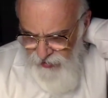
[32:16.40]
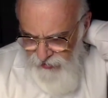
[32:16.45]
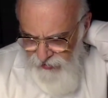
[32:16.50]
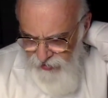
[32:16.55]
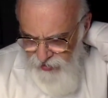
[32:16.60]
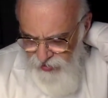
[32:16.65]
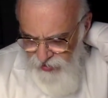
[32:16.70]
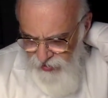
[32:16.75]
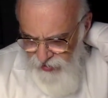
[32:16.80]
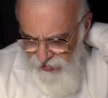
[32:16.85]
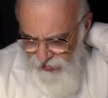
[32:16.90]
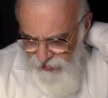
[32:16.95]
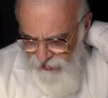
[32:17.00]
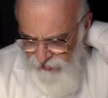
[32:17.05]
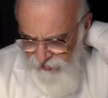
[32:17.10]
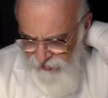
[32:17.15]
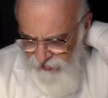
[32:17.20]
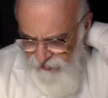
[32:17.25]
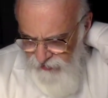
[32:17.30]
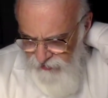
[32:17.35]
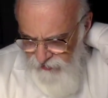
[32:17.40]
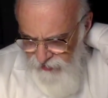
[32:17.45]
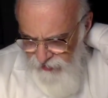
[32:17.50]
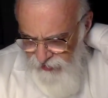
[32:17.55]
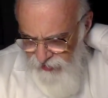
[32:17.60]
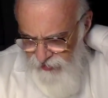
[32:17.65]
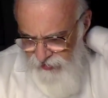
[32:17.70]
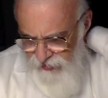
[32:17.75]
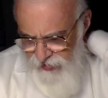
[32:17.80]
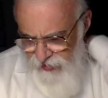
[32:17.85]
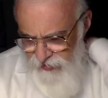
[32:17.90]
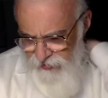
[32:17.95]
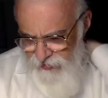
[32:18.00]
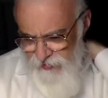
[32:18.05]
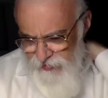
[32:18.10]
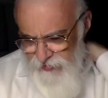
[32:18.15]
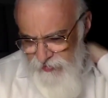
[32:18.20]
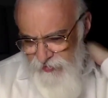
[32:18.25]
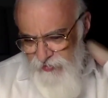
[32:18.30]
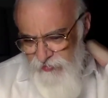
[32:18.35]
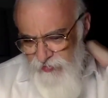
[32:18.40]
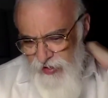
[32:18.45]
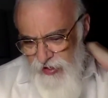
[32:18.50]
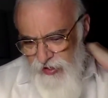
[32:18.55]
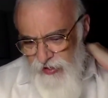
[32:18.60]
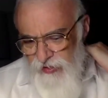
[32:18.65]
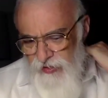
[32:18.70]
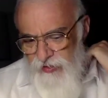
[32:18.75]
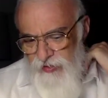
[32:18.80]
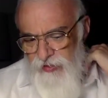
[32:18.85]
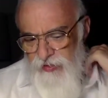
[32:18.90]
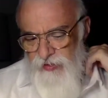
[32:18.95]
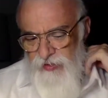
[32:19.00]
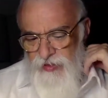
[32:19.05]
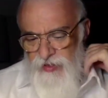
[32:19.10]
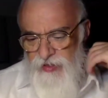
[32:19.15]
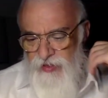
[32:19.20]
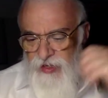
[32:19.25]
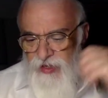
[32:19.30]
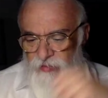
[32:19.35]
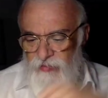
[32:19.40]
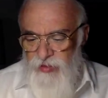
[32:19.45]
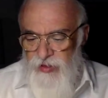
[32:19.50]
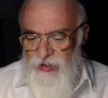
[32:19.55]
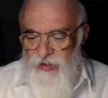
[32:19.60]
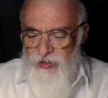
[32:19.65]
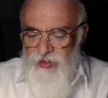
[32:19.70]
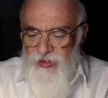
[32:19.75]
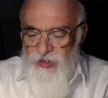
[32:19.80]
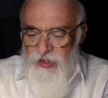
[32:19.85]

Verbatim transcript: the child, the fetus gets directly into the stomach.